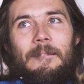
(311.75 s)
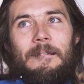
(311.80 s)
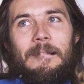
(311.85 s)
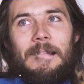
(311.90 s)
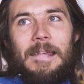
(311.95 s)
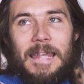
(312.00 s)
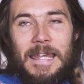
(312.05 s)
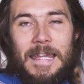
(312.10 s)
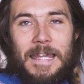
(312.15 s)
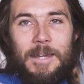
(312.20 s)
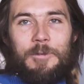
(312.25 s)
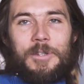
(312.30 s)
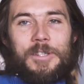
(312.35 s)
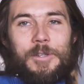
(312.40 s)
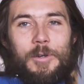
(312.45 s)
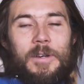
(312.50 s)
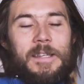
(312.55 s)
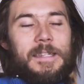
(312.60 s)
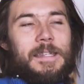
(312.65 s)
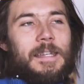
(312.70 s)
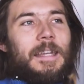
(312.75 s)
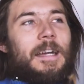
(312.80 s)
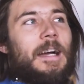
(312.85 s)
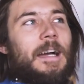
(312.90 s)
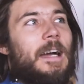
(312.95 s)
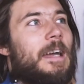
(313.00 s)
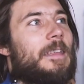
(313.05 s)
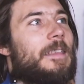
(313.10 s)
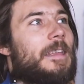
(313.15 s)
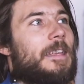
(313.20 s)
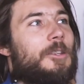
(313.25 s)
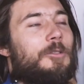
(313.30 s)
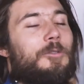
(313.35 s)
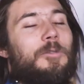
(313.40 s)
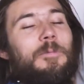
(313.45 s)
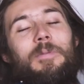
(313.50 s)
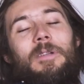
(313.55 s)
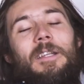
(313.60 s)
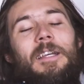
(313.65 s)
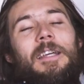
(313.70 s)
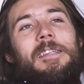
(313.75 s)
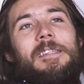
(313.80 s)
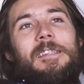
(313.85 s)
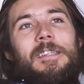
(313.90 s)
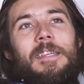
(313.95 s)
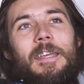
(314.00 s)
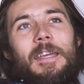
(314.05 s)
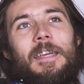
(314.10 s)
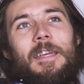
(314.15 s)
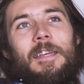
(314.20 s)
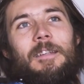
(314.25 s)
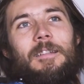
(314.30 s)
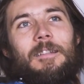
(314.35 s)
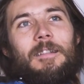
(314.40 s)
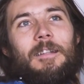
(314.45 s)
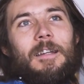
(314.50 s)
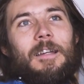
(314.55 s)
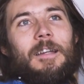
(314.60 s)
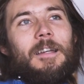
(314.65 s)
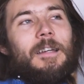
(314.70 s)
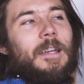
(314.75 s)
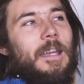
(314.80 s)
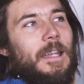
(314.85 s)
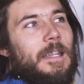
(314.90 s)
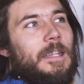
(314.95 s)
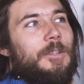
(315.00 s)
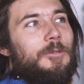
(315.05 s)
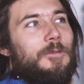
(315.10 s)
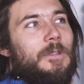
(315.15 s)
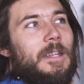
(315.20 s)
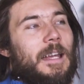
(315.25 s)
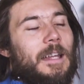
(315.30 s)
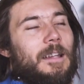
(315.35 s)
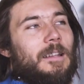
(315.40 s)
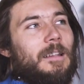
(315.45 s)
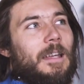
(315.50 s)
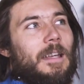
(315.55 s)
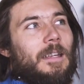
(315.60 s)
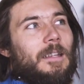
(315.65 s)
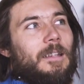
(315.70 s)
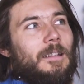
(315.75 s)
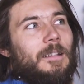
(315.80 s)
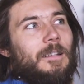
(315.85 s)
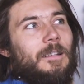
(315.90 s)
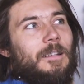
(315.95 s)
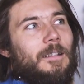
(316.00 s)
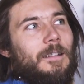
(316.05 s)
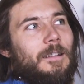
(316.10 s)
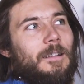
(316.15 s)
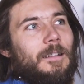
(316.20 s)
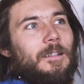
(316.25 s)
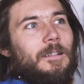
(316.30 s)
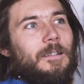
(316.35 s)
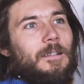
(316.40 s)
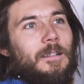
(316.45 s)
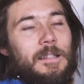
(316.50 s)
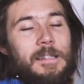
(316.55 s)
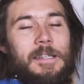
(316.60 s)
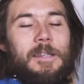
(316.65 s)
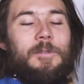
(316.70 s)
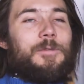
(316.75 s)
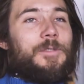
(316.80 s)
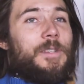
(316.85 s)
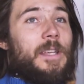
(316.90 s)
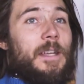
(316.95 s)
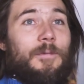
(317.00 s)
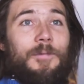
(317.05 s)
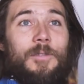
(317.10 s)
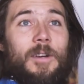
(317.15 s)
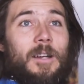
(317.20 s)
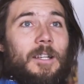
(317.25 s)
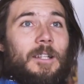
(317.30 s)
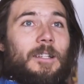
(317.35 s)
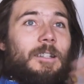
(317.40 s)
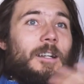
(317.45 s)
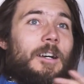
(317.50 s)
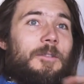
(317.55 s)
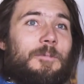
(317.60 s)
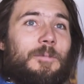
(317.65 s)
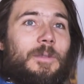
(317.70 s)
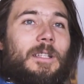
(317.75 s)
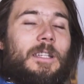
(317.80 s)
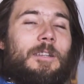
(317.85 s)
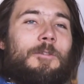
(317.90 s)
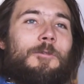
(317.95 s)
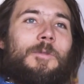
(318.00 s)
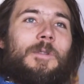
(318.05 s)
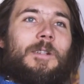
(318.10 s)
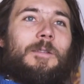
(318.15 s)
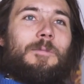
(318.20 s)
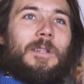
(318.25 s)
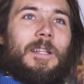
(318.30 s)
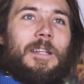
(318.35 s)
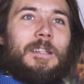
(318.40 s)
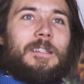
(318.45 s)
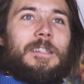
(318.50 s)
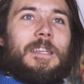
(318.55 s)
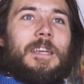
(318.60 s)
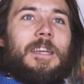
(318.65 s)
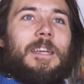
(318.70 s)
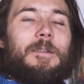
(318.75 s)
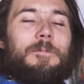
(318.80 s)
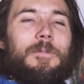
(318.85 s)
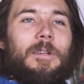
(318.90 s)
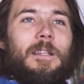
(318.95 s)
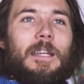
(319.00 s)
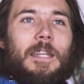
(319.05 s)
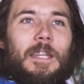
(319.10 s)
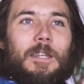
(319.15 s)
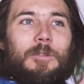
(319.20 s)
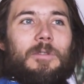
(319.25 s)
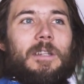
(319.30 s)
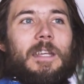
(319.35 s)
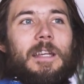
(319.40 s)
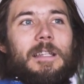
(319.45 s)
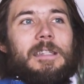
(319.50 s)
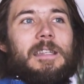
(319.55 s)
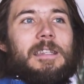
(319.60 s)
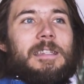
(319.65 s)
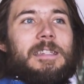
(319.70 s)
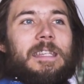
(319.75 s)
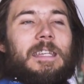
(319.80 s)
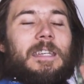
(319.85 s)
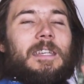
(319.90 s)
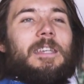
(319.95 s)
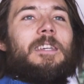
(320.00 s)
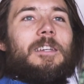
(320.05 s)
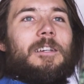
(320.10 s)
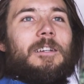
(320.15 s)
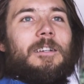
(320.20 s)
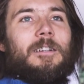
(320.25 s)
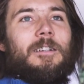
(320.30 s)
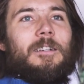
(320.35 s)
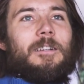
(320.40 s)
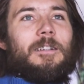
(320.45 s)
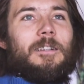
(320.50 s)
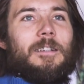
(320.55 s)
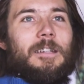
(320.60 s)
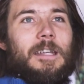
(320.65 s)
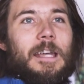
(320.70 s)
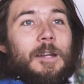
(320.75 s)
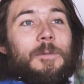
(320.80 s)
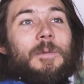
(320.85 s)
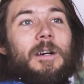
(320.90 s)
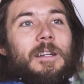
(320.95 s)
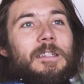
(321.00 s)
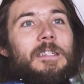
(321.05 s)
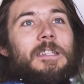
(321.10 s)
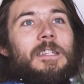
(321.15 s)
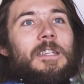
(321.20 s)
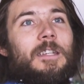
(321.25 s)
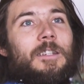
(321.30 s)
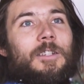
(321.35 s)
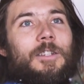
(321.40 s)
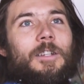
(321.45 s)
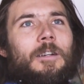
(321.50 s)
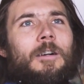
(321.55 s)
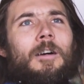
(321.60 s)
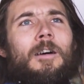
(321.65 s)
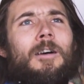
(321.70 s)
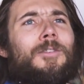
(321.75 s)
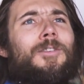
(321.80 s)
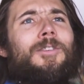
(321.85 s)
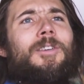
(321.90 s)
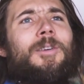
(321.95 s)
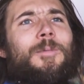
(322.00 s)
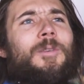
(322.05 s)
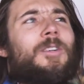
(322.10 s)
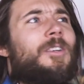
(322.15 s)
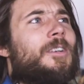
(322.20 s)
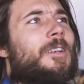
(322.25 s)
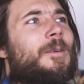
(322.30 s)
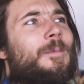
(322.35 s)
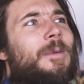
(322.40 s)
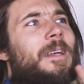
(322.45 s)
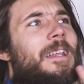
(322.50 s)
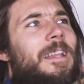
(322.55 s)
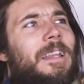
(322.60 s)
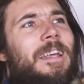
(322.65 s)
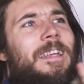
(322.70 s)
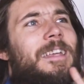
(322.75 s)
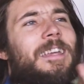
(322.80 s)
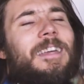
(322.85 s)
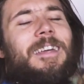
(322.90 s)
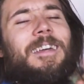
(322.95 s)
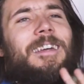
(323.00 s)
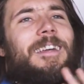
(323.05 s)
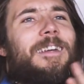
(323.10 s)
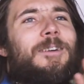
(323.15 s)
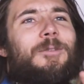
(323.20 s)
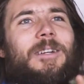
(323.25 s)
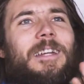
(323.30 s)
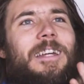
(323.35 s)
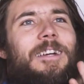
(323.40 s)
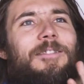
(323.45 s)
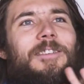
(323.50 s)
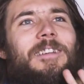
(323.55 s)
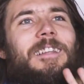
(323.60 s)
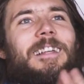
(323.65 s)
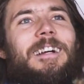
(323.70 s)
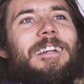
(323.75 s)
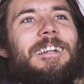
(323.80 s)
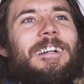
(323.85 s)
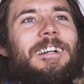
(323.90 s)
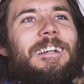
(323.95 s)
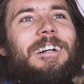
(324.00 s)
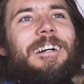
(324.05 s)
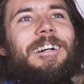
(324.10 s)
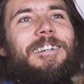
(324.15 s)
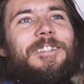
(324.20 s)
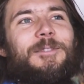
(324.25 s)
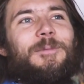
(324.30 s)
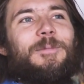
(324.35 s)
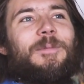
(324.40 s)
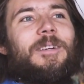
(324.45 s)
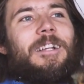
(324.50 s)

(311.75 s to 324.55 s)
he was always the guy that you would play skate and you would get like, because he was like fucking unbelievable at playing skate, but like you would get to T, get him on T, and you're like, oh dude, I'm good, I'm at like K, whatever, like I got him.